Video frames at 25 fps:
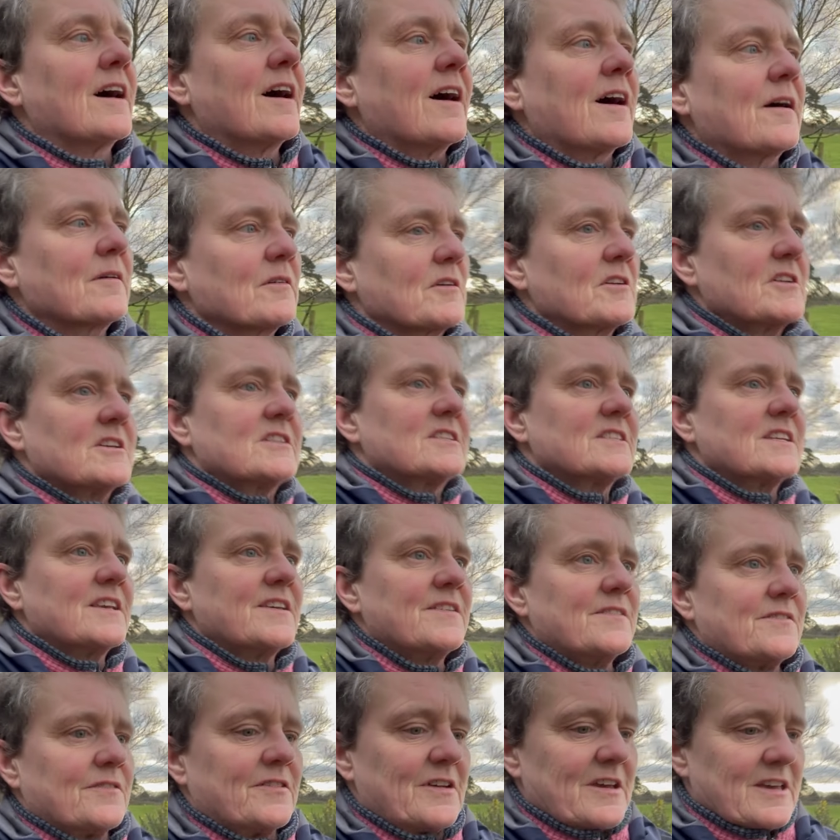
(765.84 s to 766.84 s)
I'm going to
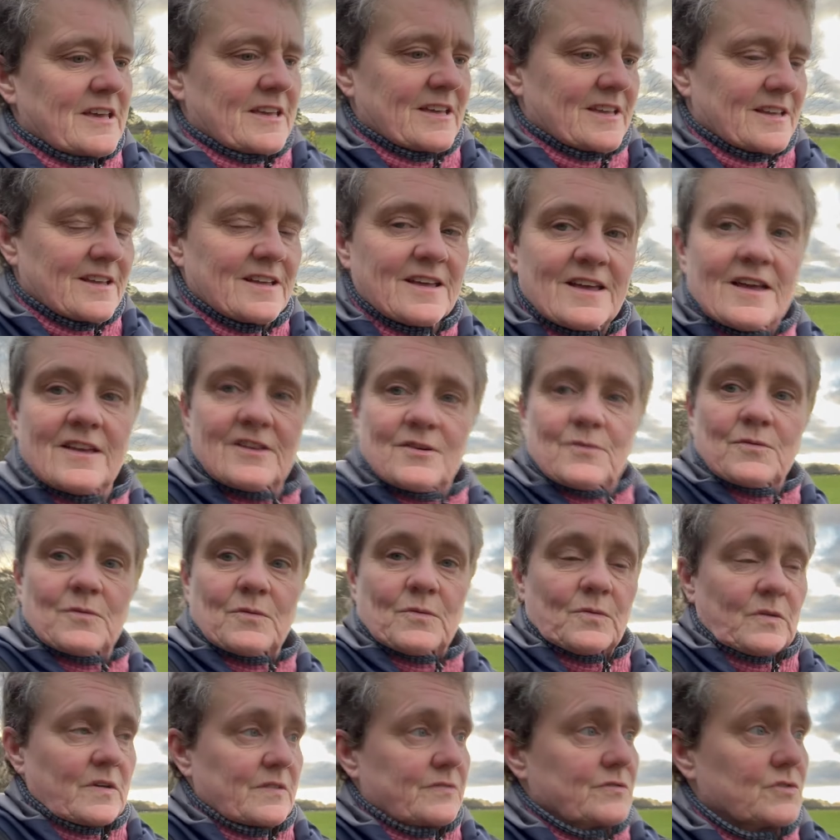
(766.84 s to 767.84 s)
see
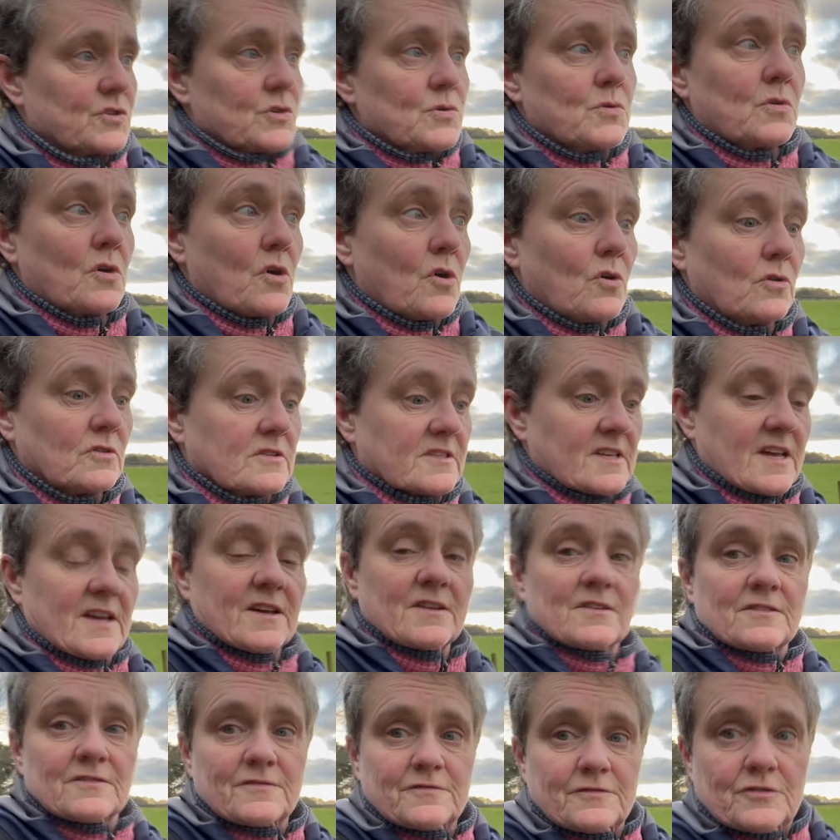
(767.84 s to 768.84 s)
if Sue calls
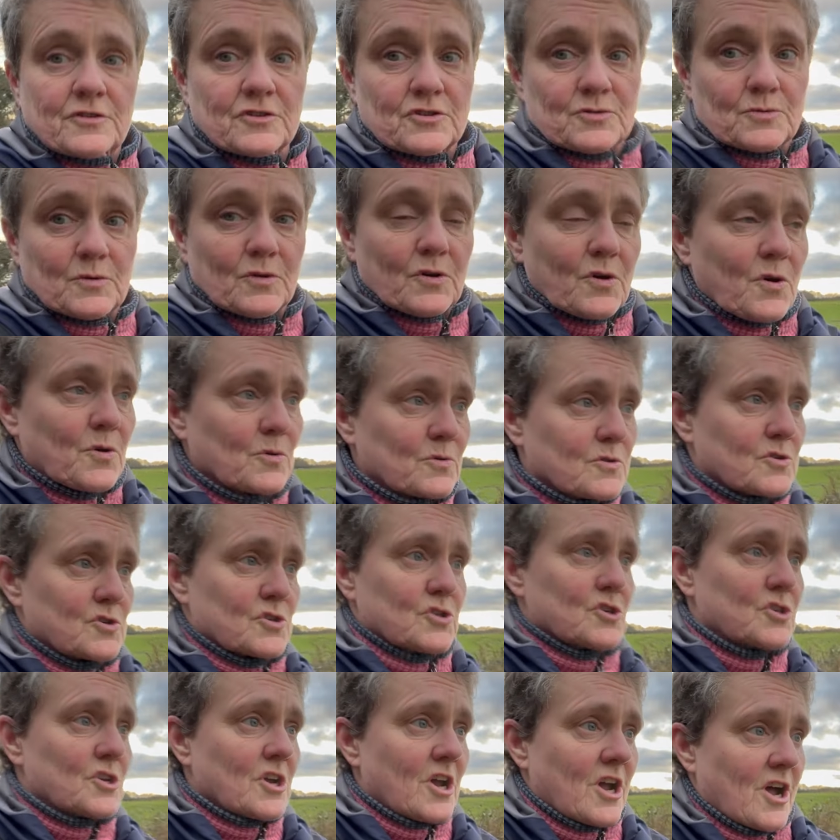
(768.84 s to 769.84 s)
out, Fudge will go
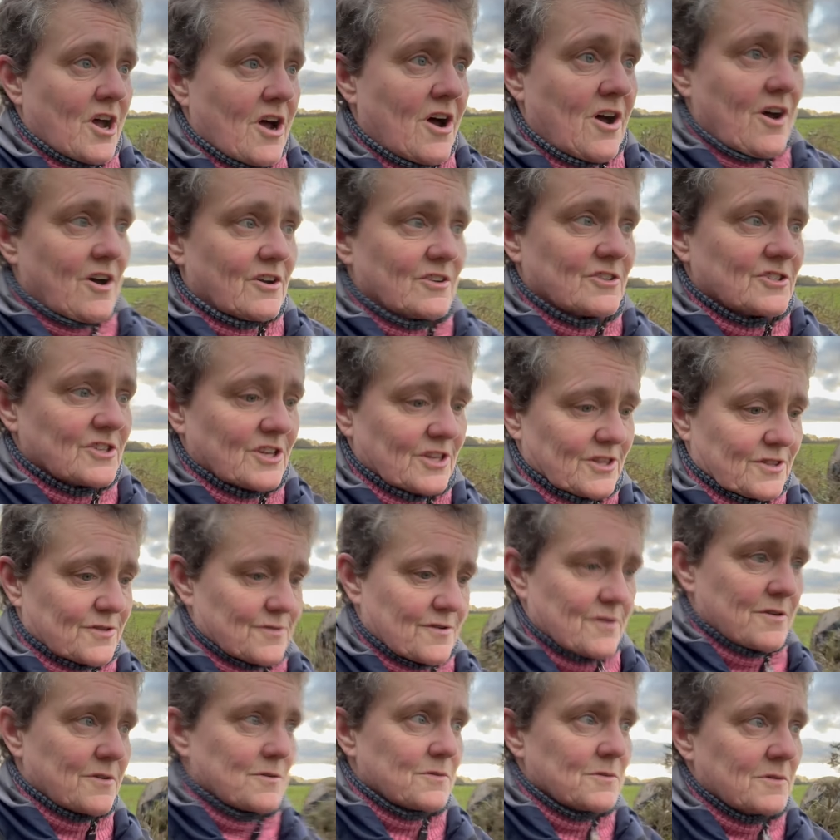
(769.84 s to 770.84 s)
charging
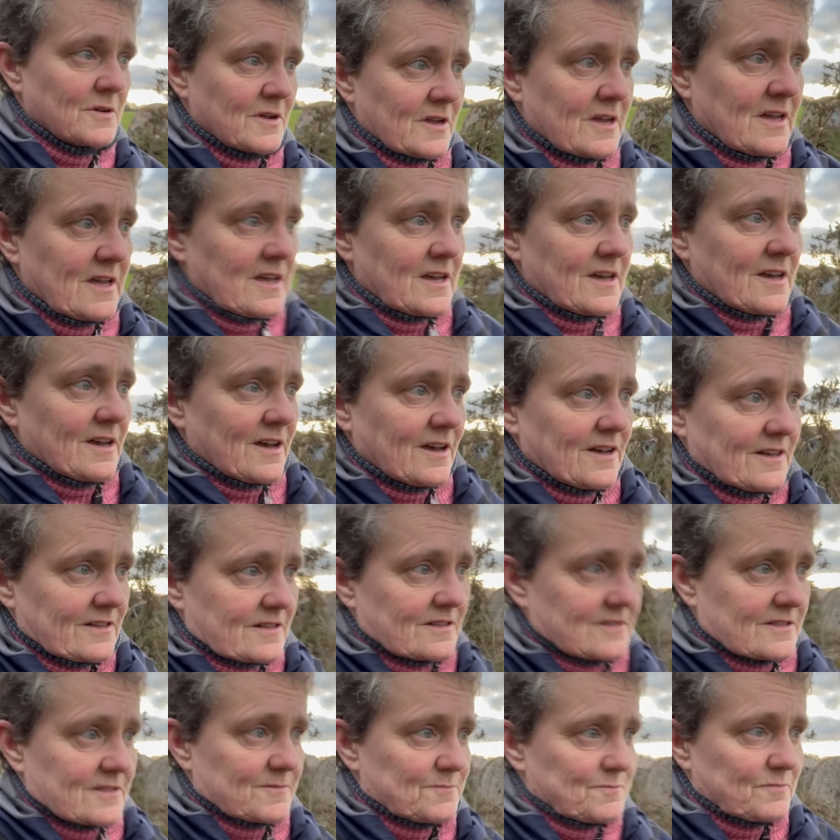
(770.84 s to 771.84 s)
through
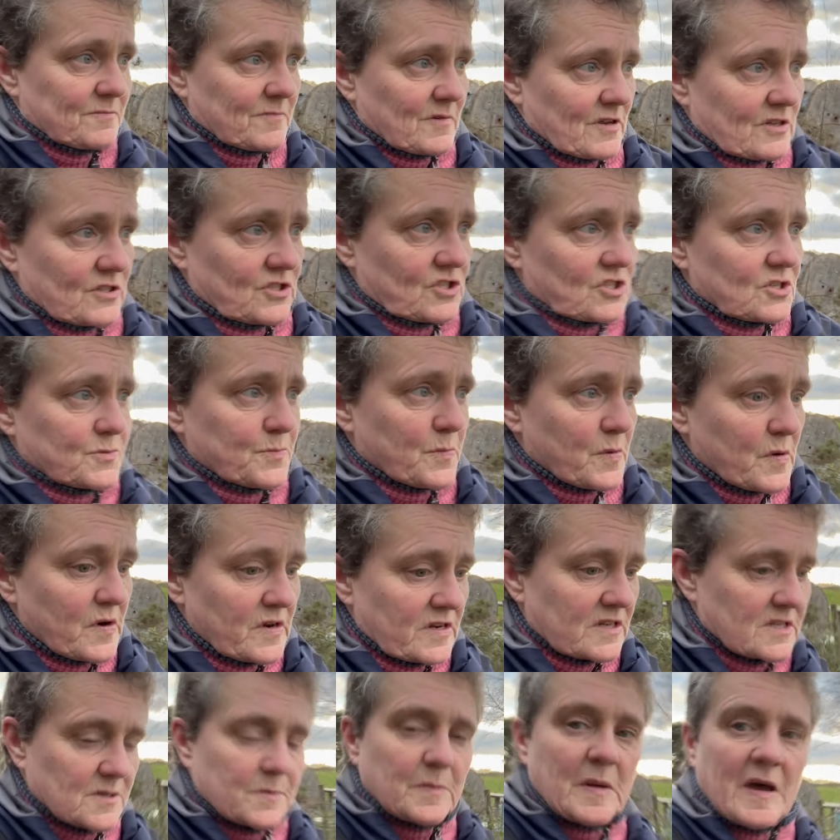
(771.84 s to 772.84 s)
at
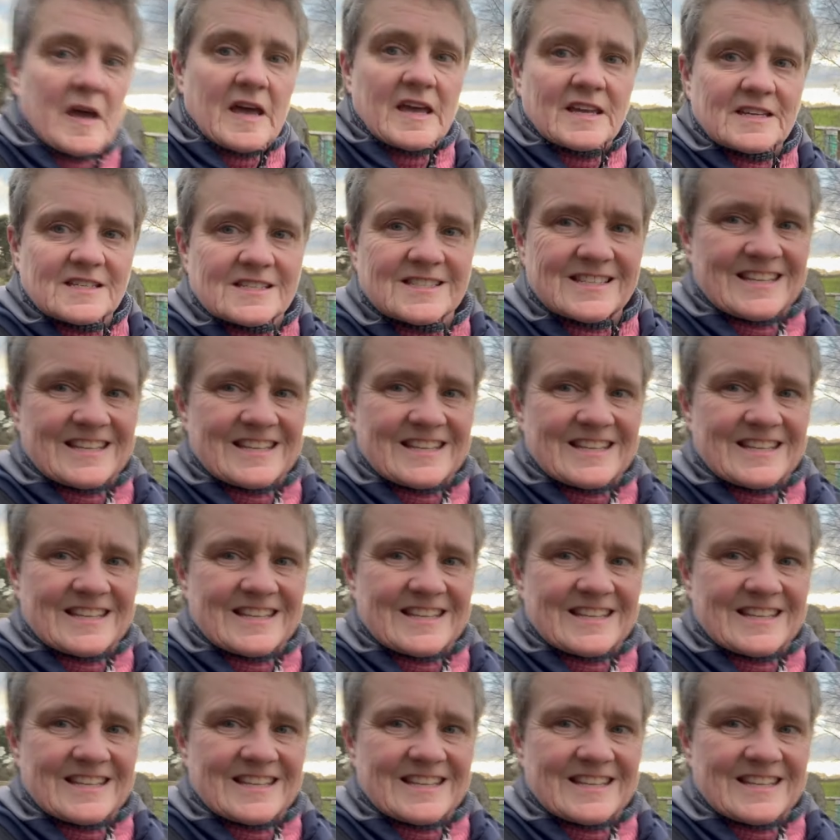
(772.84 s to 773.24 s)
sprint pace.